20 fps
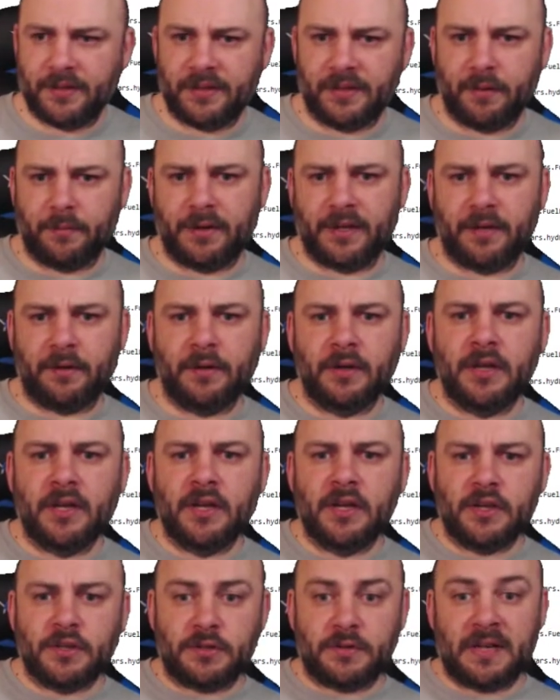There we go.
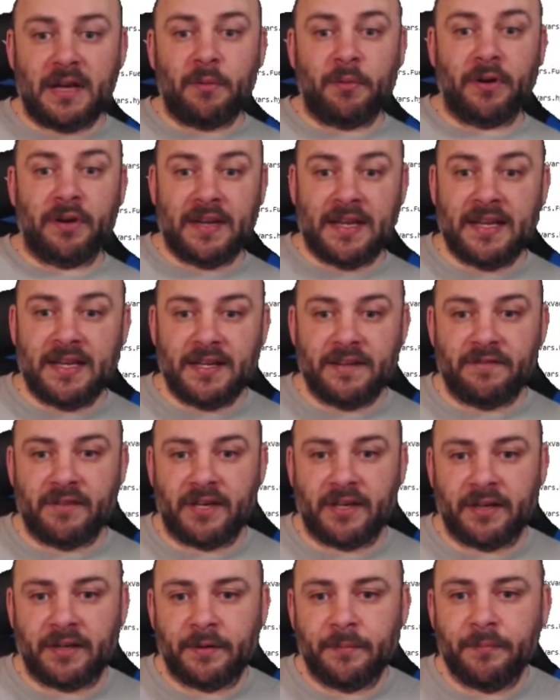So now we're in
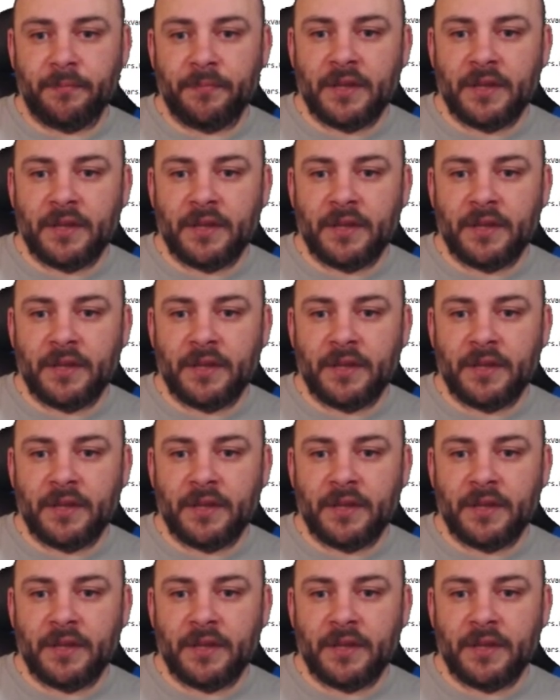Nevada.